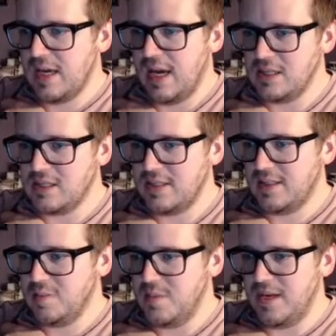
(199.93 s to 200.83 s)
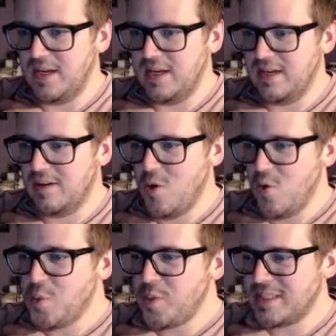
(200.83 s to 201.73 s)
Ashkan and Mae
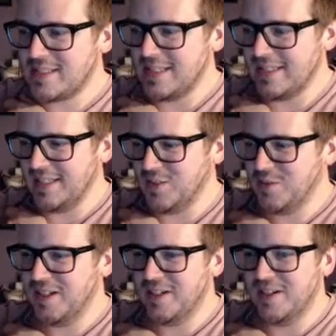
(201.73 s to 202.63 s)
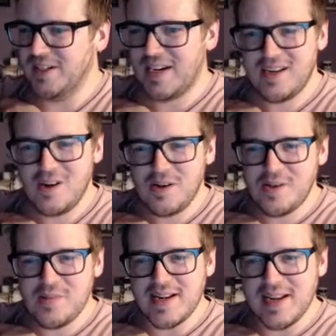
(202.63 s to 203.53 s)
put Stinky over here. I know he
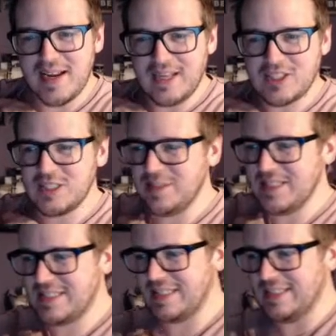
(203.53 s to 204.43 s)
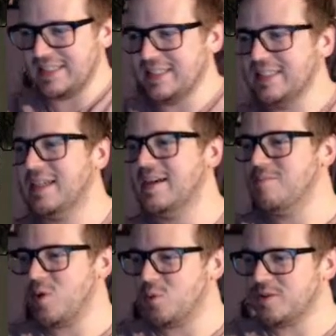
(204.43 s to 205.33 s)
might not actually be Stinky,
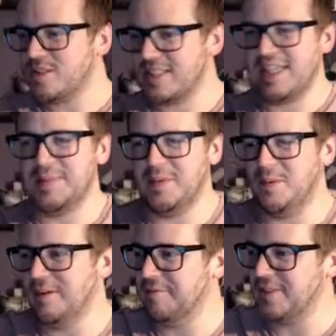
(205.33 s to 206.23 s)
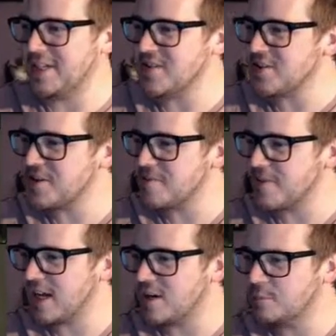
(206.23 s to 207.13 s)
but we'll just keep him away from the other two for
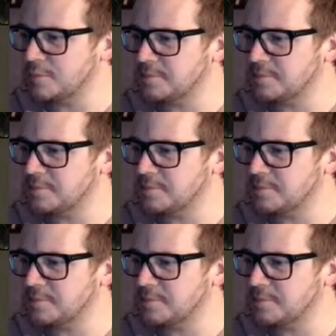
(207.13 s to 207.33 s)
now.